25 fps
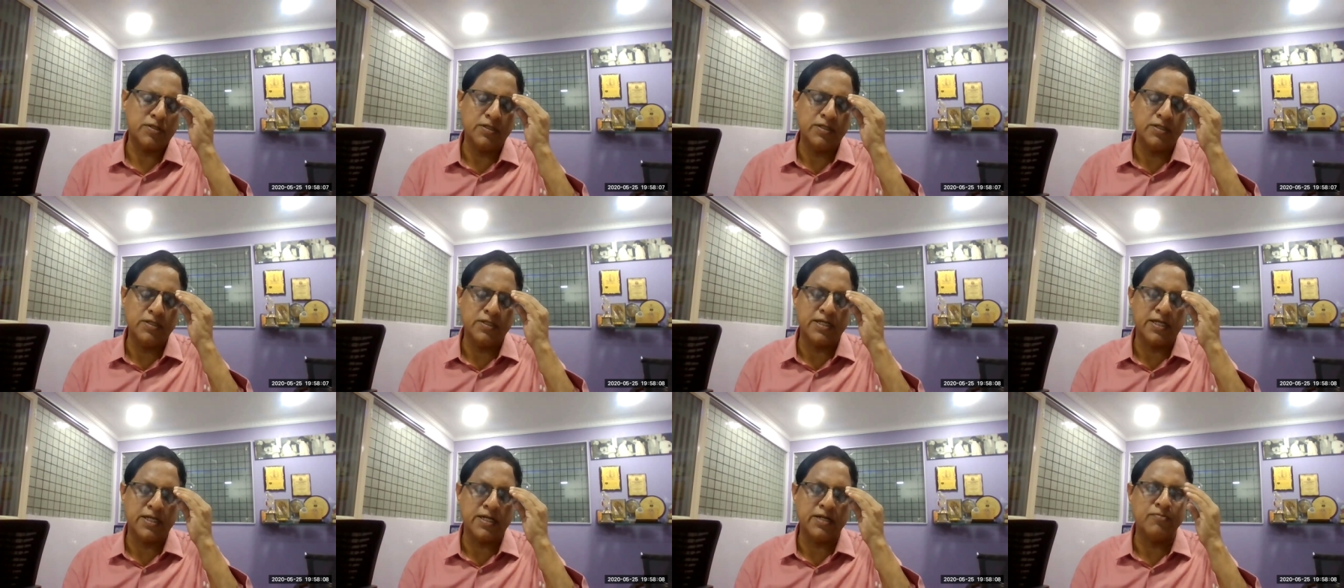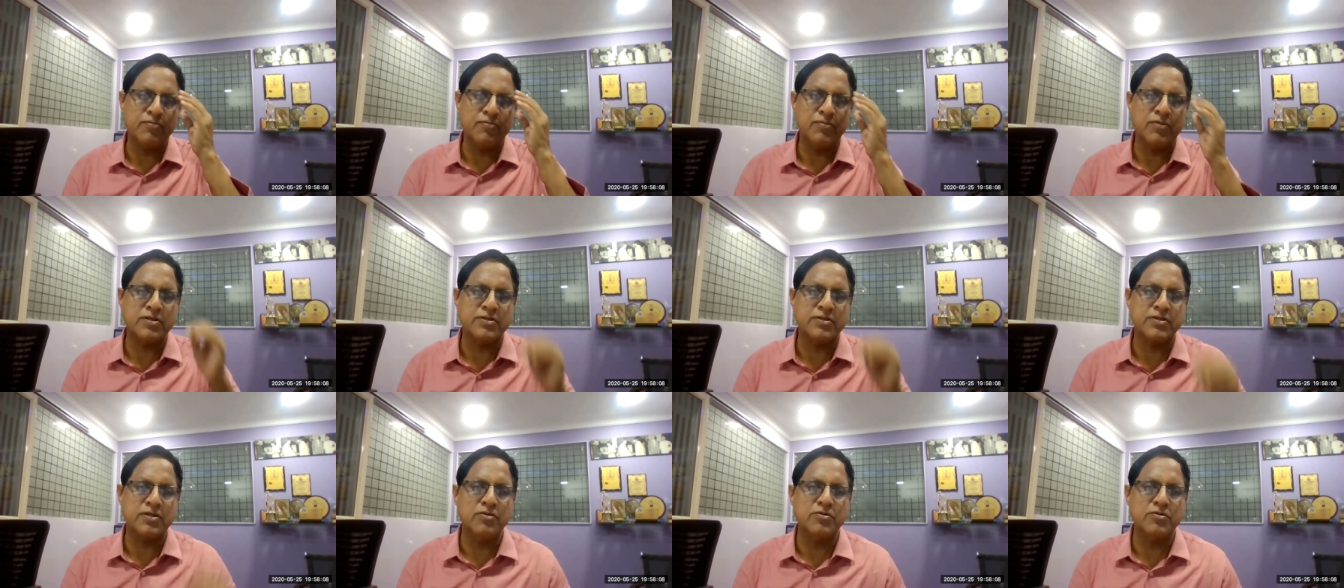interim
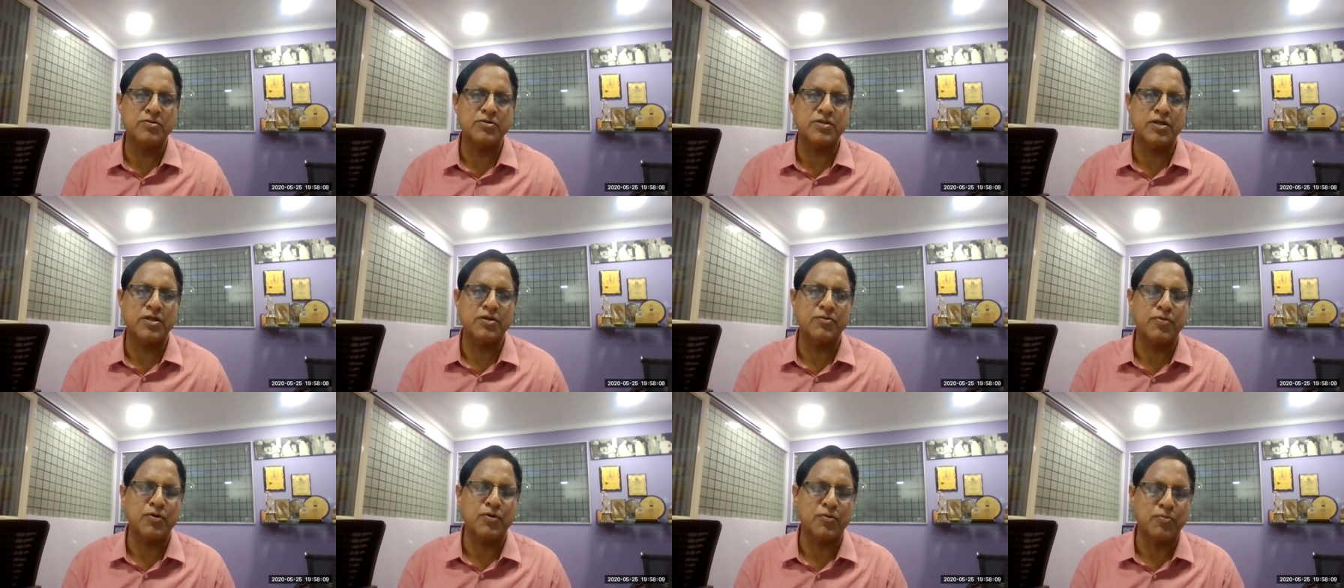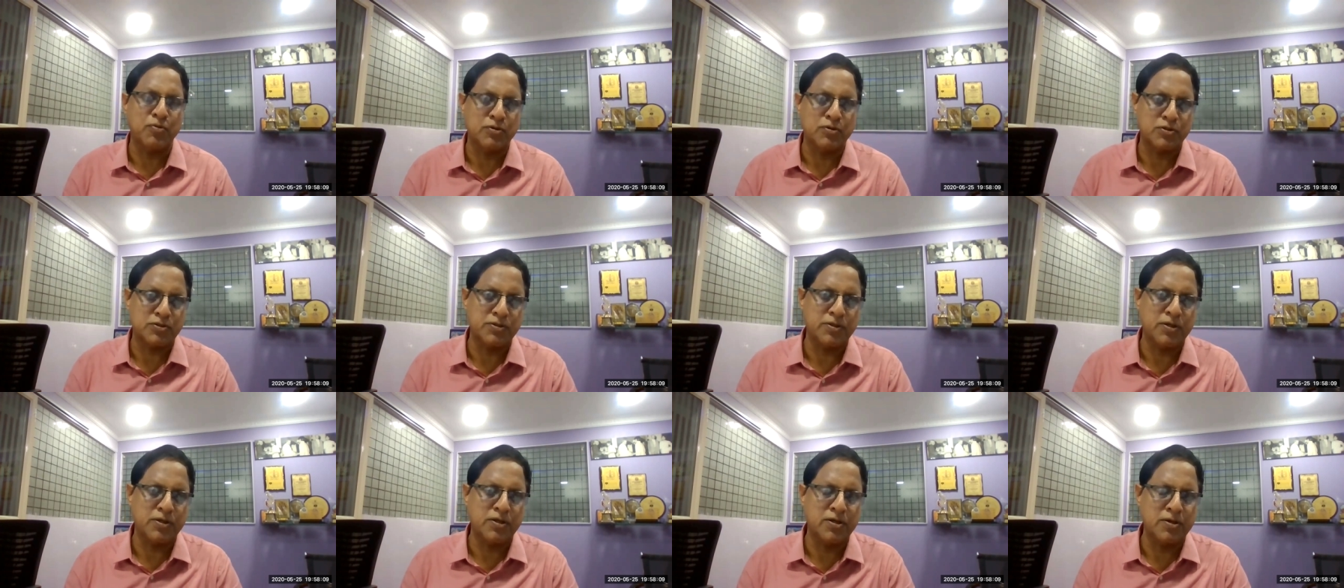resolution
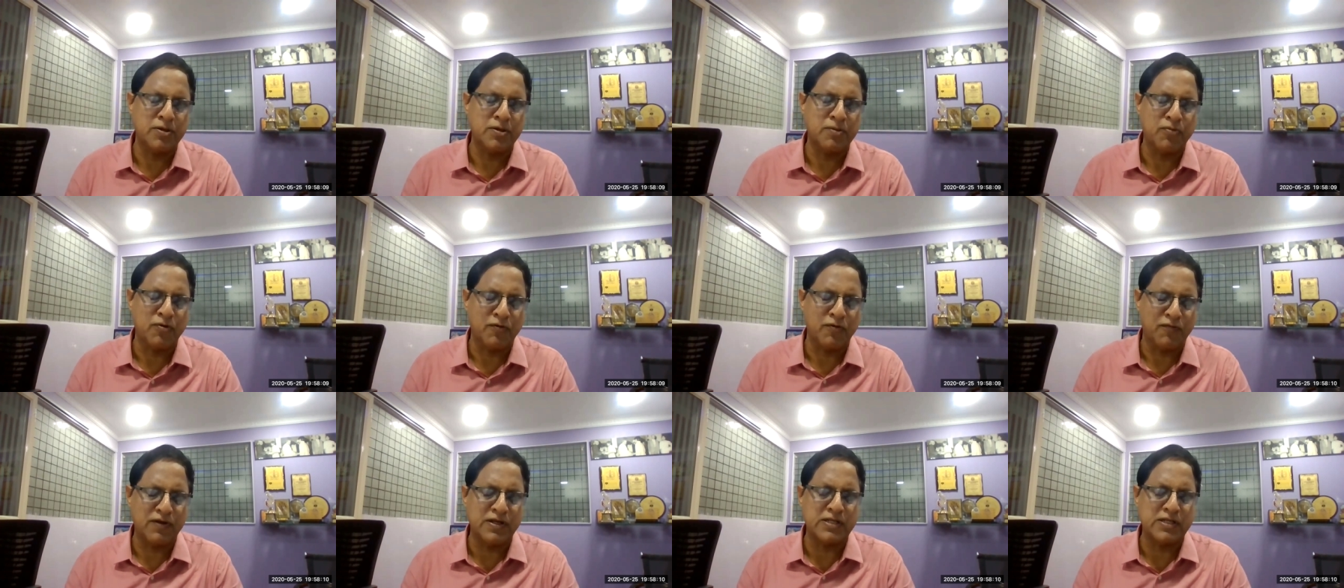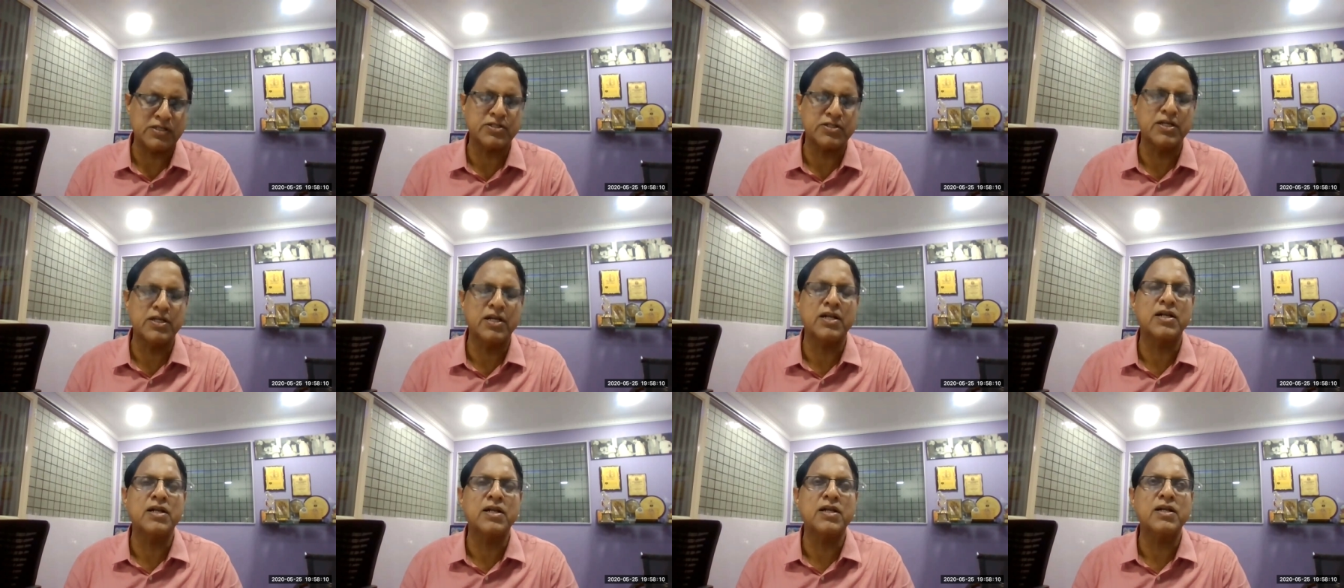proposed, uh,
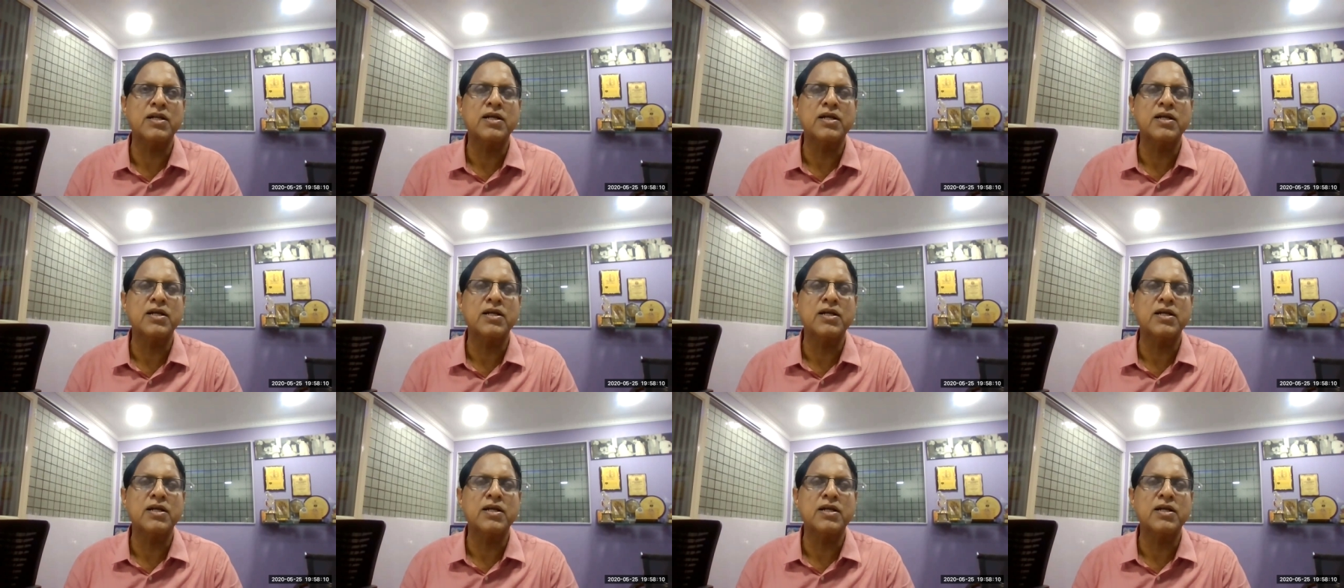professional